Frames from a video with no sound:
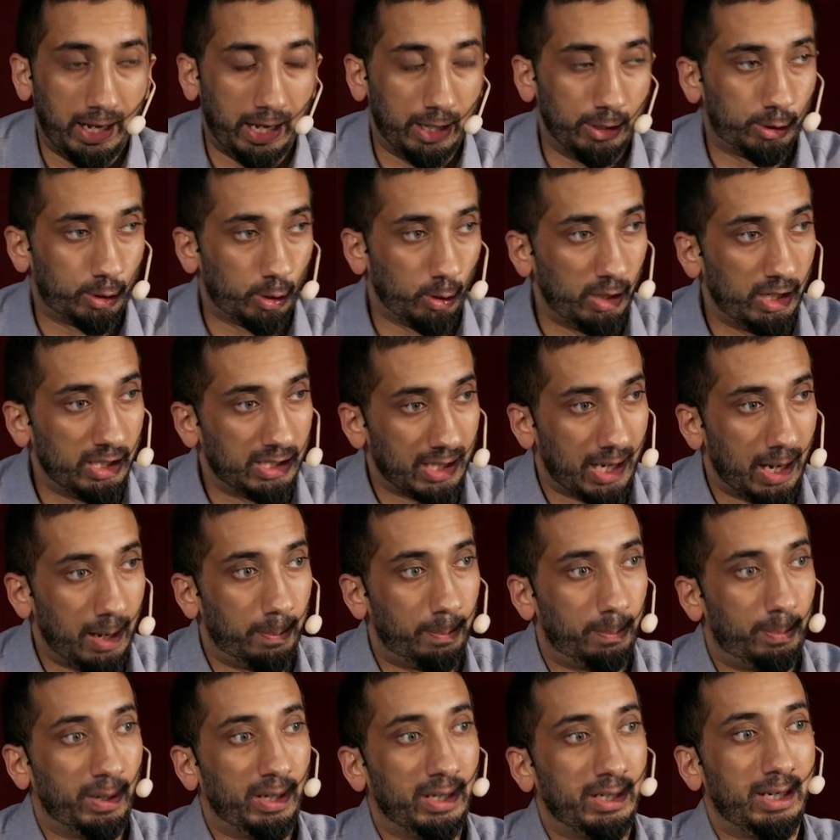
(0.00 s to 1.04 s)
And so his
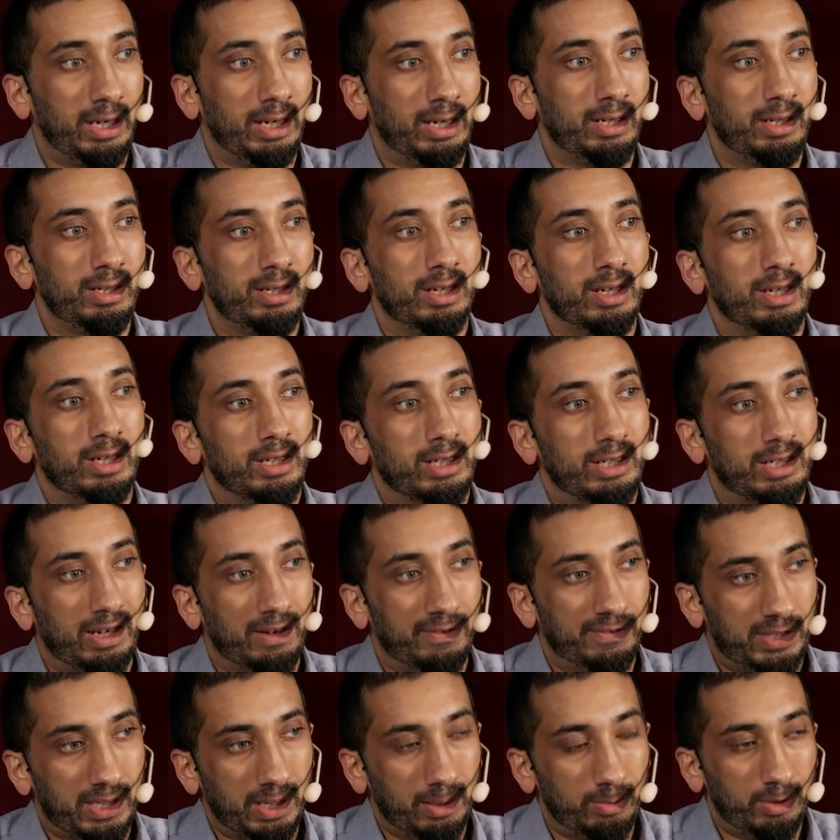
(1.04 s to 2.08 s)
upbringing
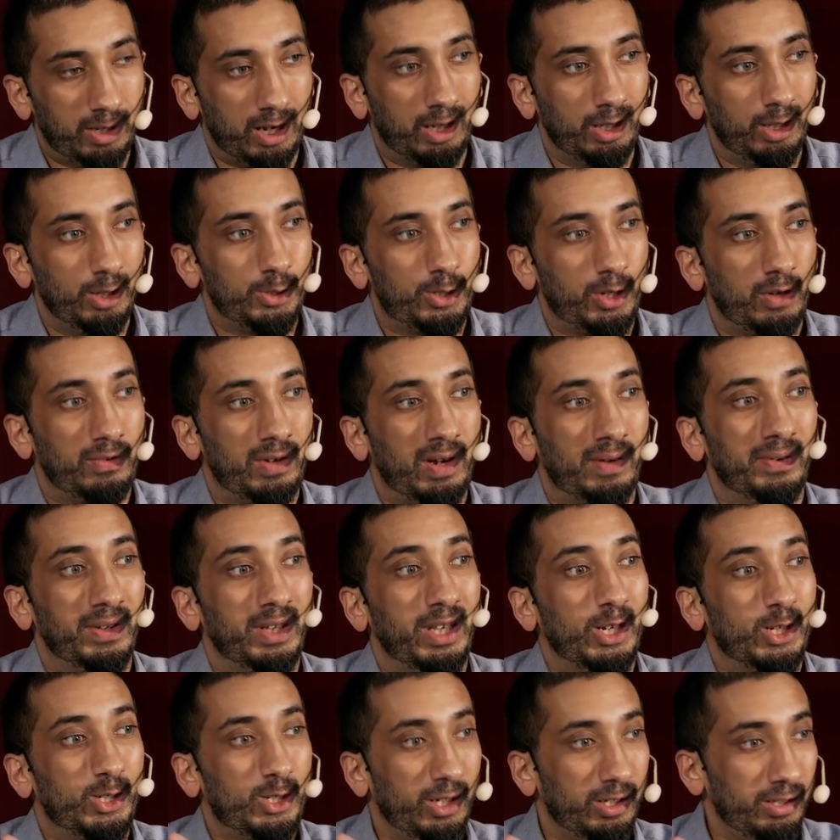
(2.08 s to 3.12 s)
gives him knowledge of
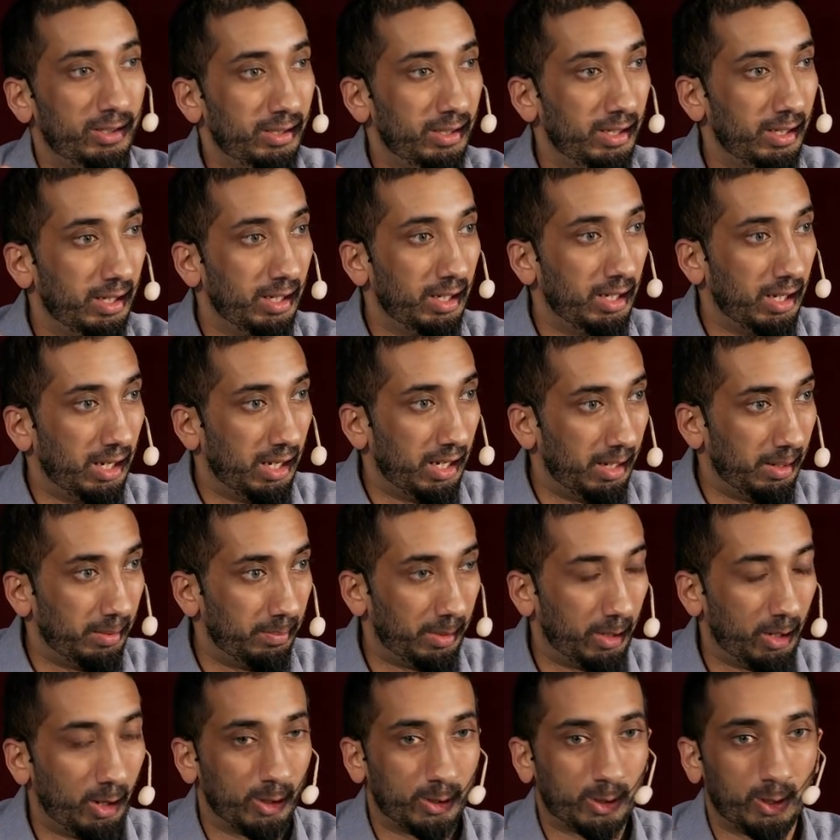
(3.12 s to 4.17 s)
revelation,
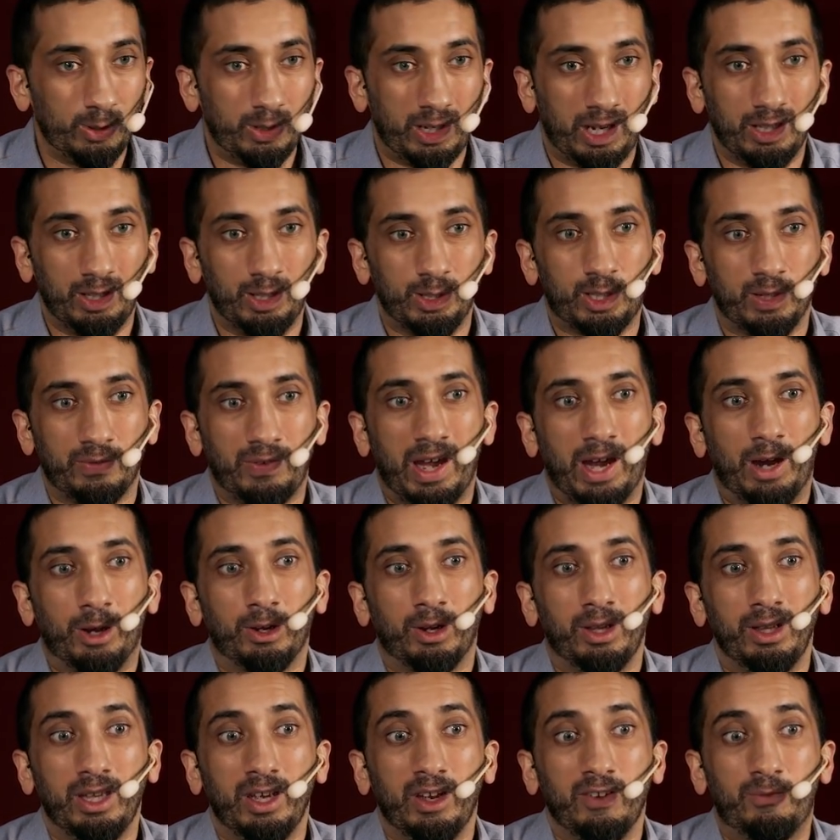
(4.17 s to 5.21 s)
but also knowledge of how
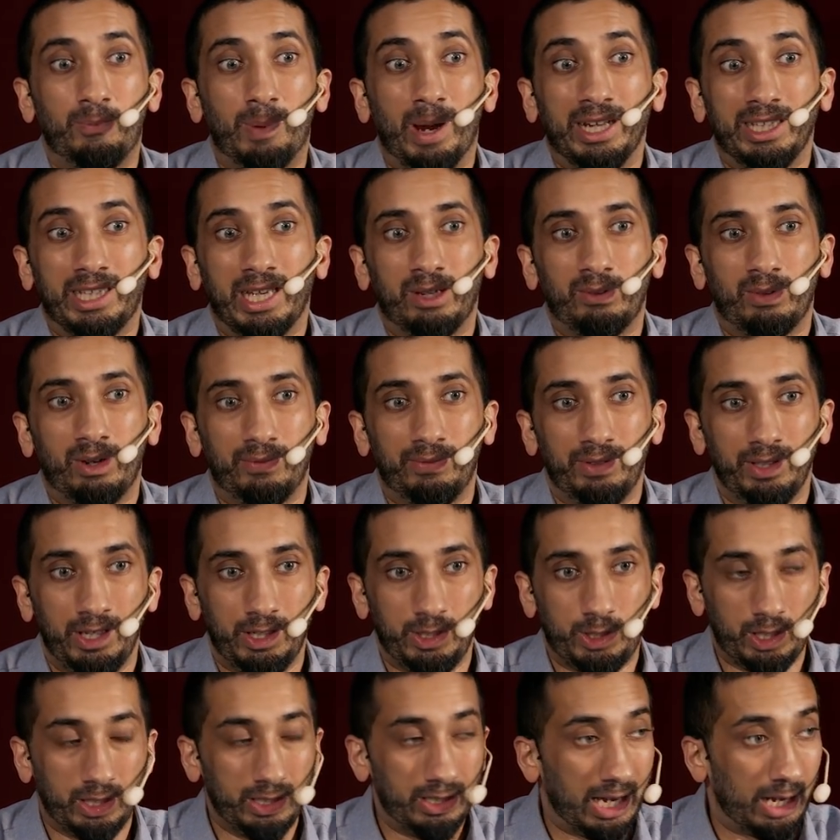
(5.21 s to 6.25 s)
to live by that
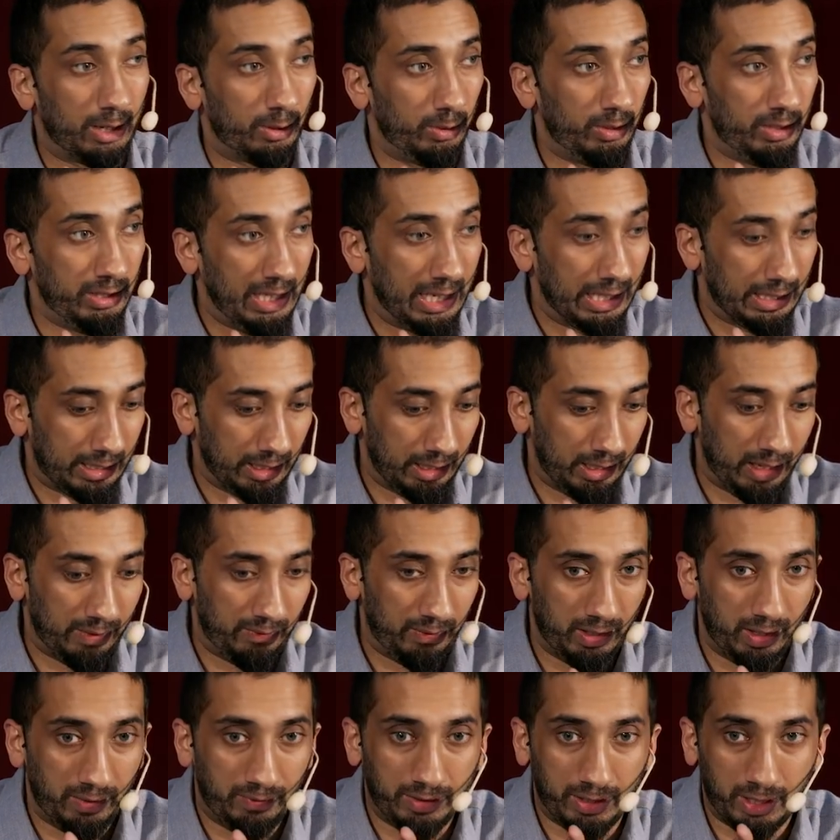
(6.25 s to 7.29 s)
revelation, not only at the
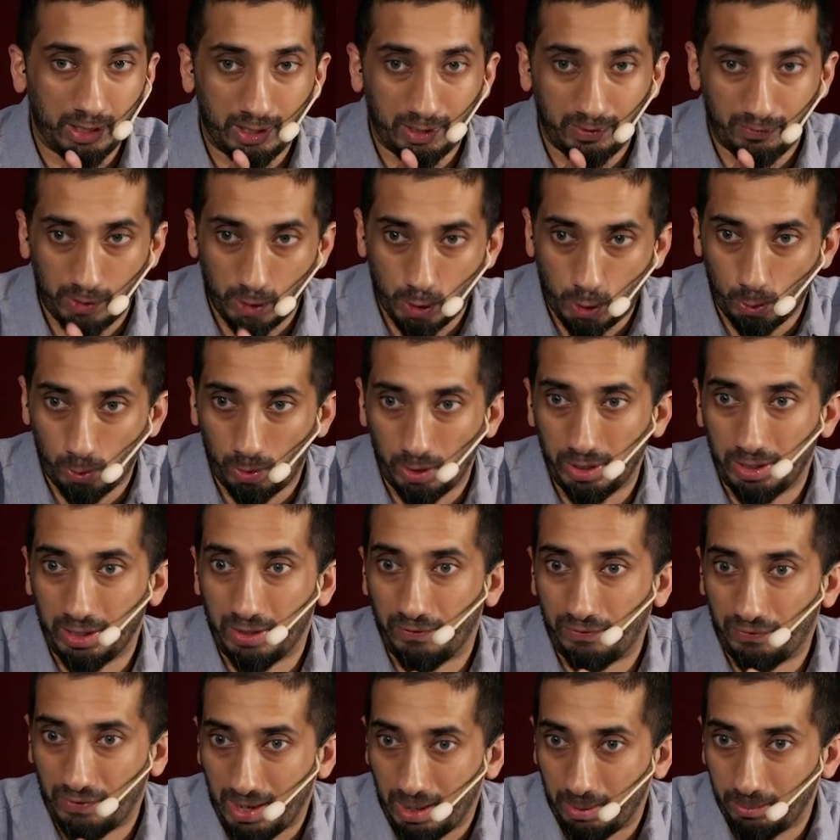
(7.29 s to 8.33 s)
level of an individual and a
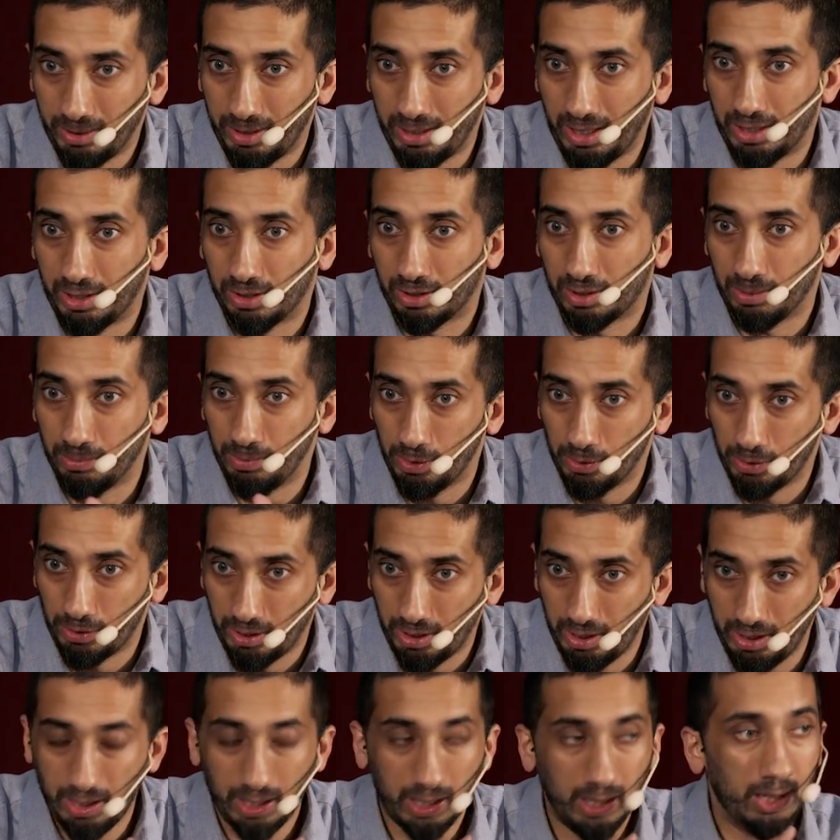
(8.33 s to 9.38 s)
family and a
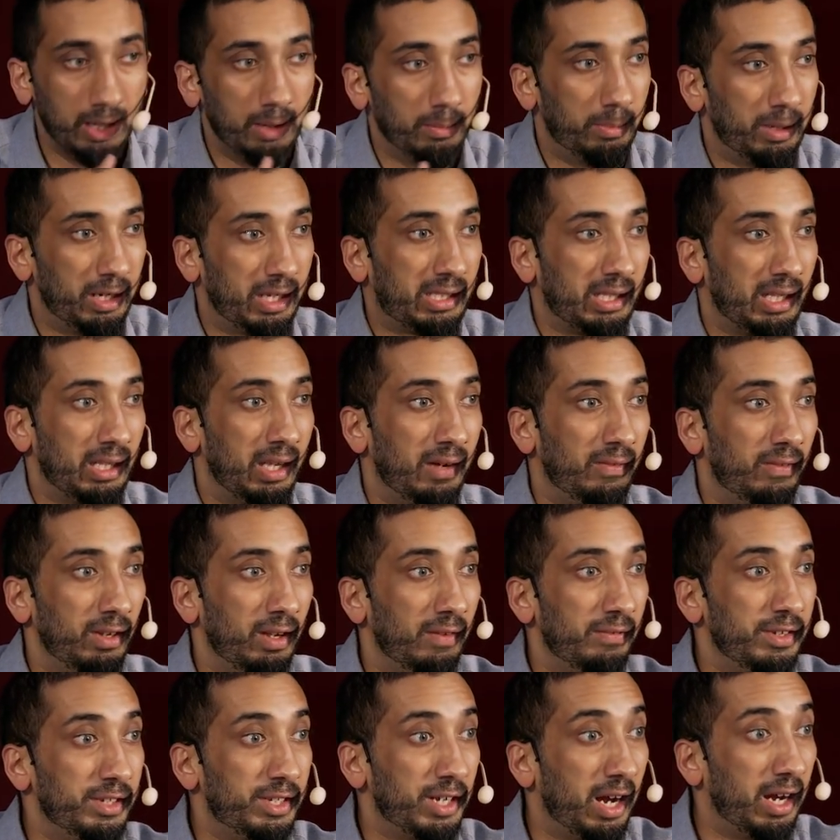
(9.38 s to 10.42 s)
community, but at the level
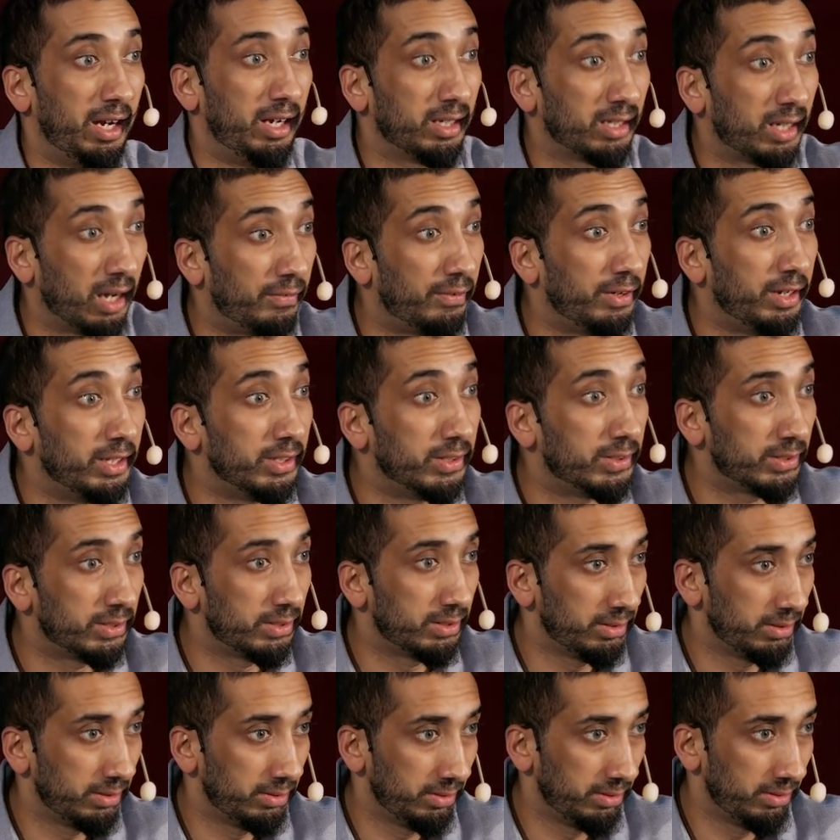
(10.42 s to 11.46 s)
of entire
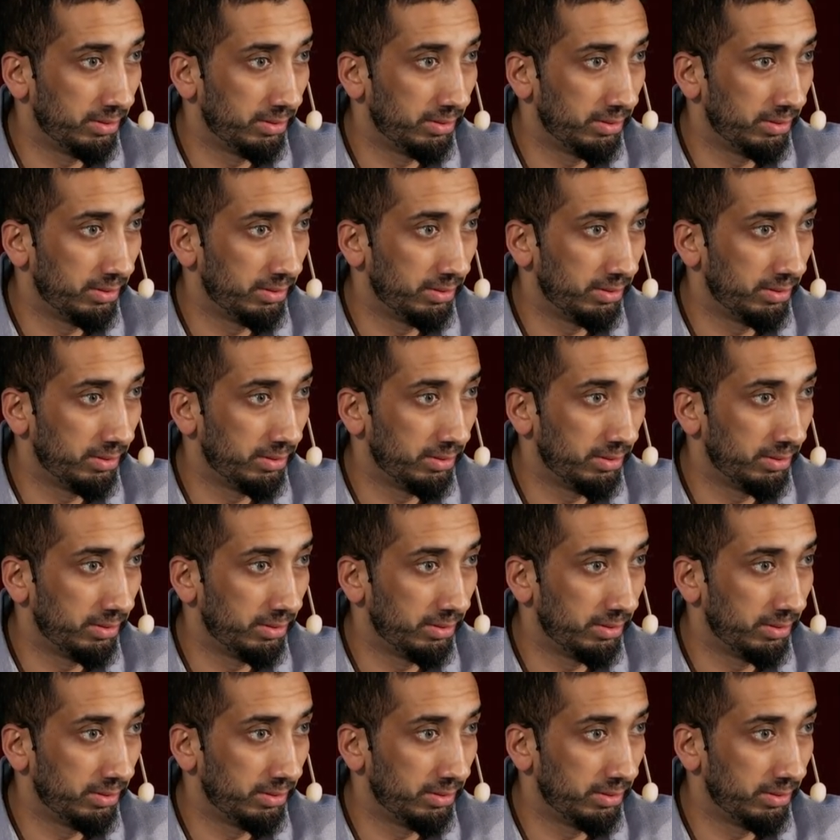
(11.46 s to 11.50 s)
governance.